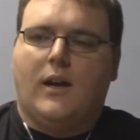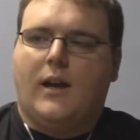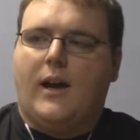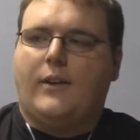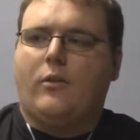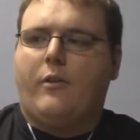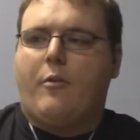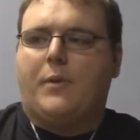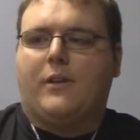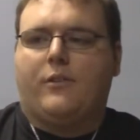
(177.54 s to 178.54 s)
I don't
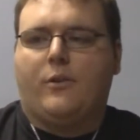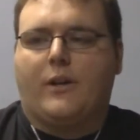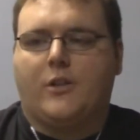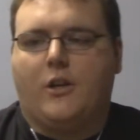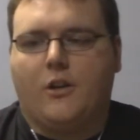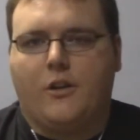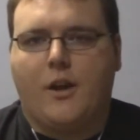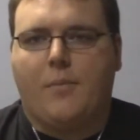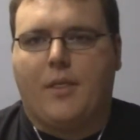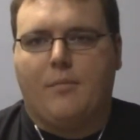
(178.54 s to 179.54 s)
have a PS2 actually
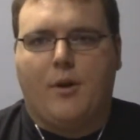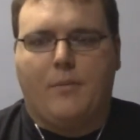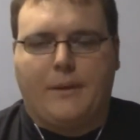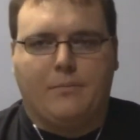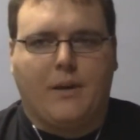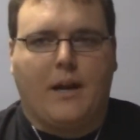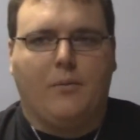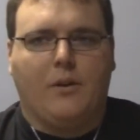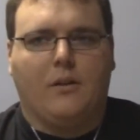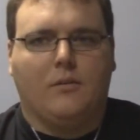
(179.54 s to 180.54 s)
hooked up at the moment, but
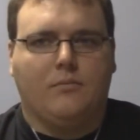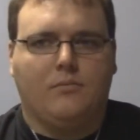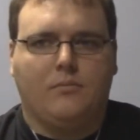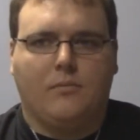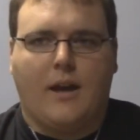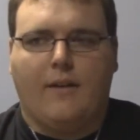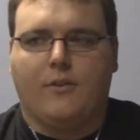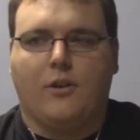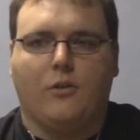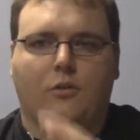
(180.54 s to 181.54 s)
I will
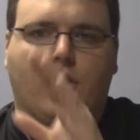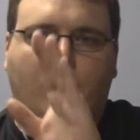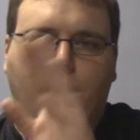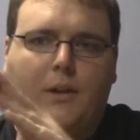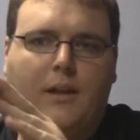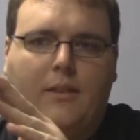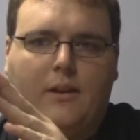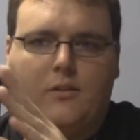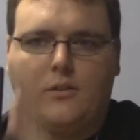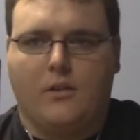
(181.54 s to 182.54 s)
have to so to play
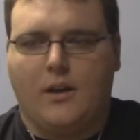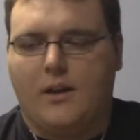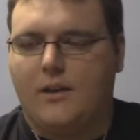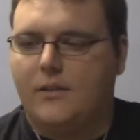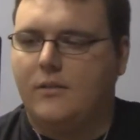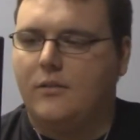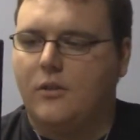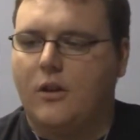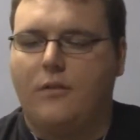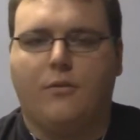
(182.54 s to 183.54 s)
this.
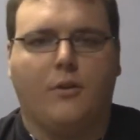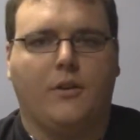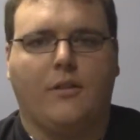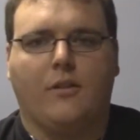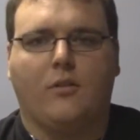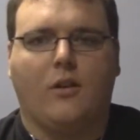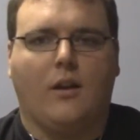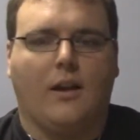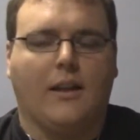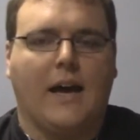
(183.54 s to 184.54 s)
Looking forward to this
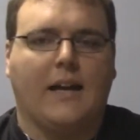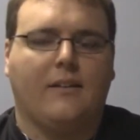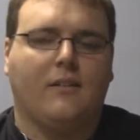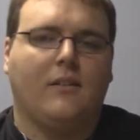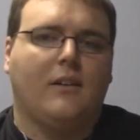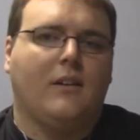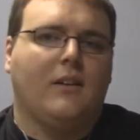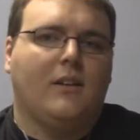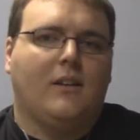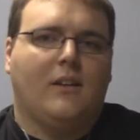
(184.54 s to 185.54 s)
a lot.
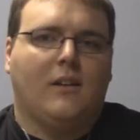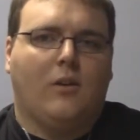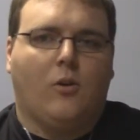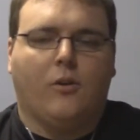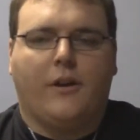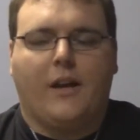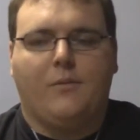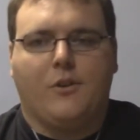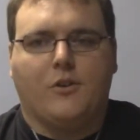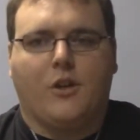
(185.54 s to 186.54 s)
Horror
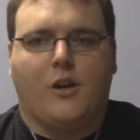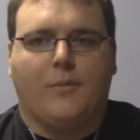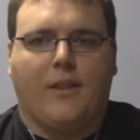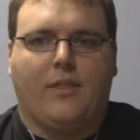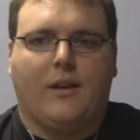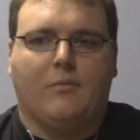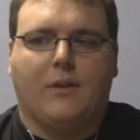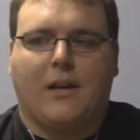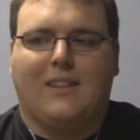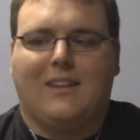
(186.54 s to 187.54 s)
games usually aren't my
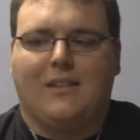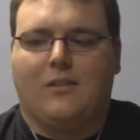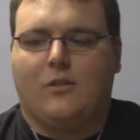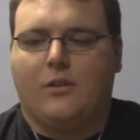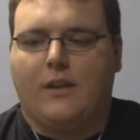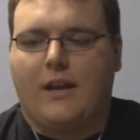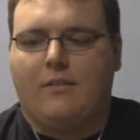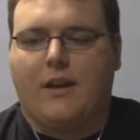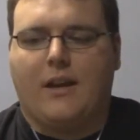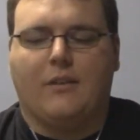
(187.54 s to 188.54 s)
thing, but I think this is a
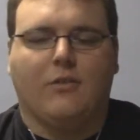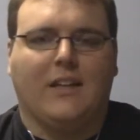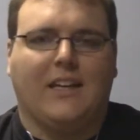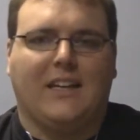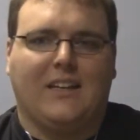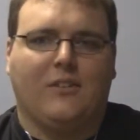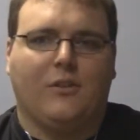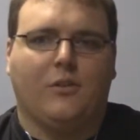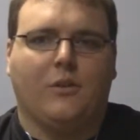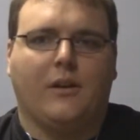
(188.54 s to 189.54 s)
game that I can really get
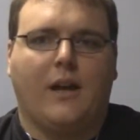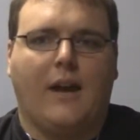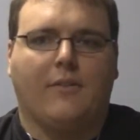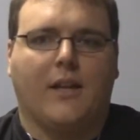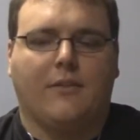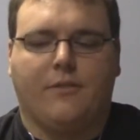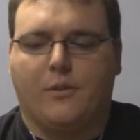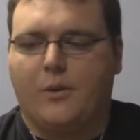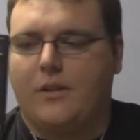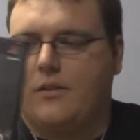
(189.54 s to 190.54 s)
into and have a lot of
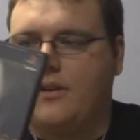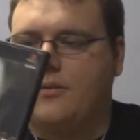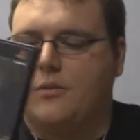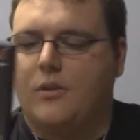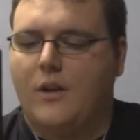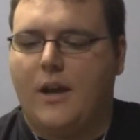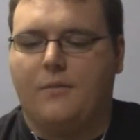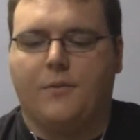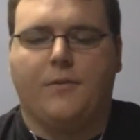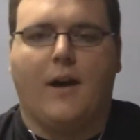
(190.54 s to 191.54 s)
fun with. So,
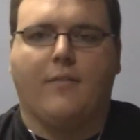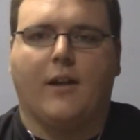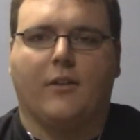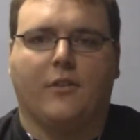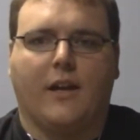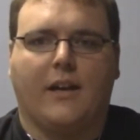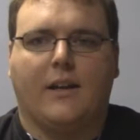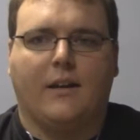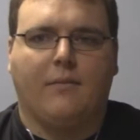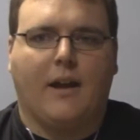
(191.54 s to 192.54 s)
and for $5
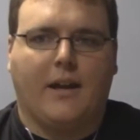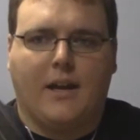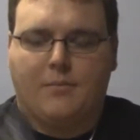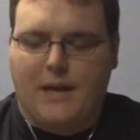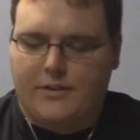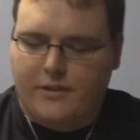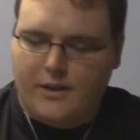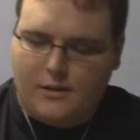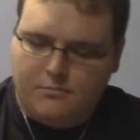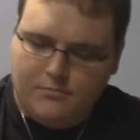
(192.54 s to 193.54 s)
again, I can't pass
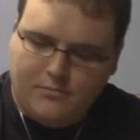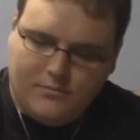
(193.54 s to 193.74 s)
that up.